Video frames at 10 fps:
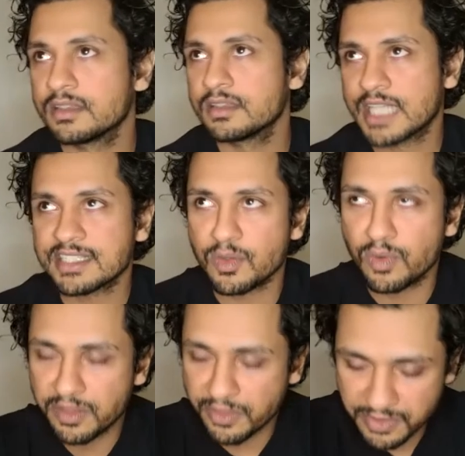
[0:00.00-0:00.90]
That's like
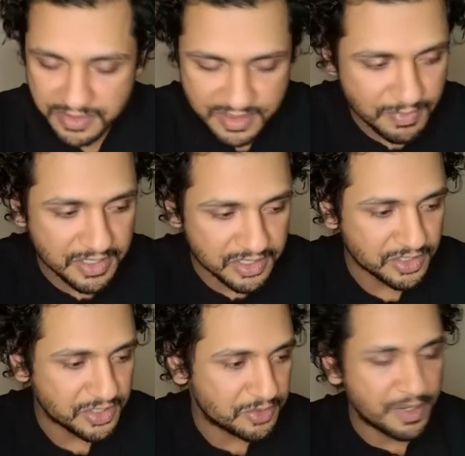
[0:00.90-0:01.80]
one of those make sure
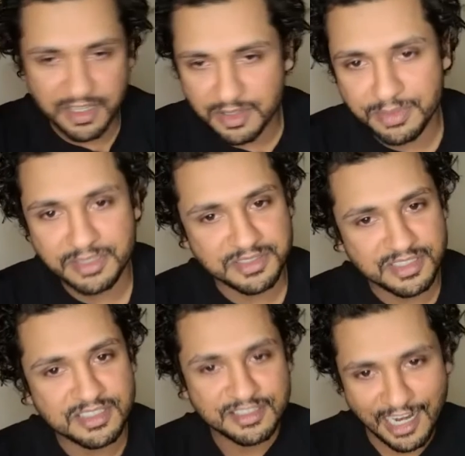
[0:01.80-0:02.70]
you paying the
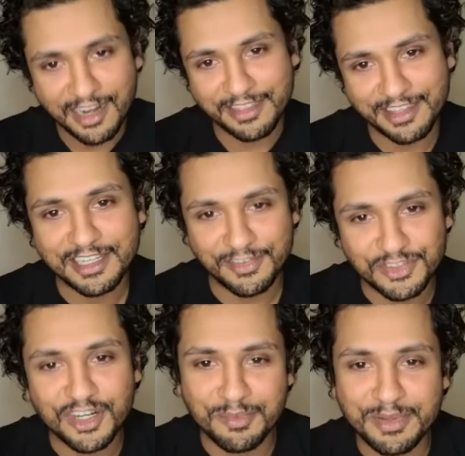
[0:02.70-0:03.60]
bills kind of thing if you're
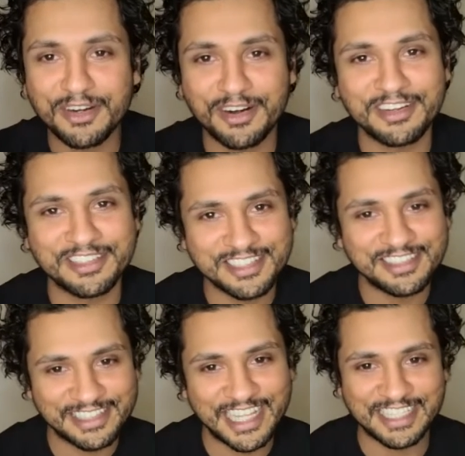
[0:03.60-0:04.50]
trying to be an artist.
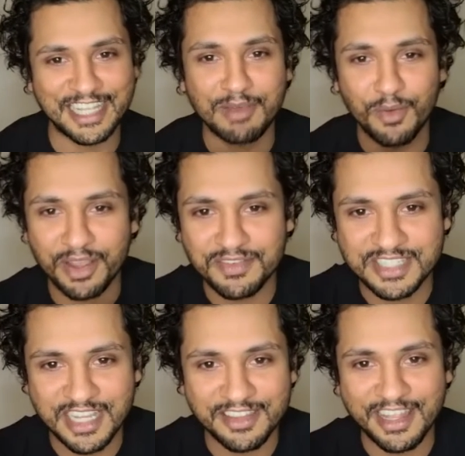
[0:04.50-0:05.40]
That's like my way of
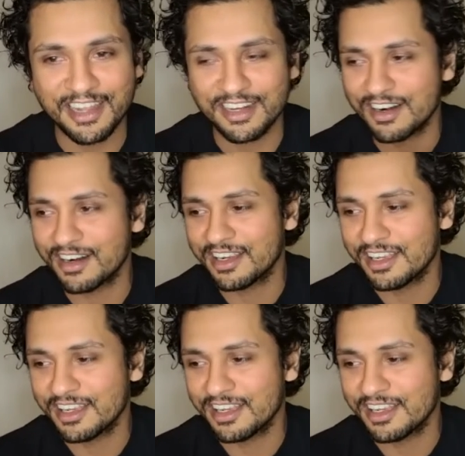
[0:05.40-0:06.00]
saying that. All right.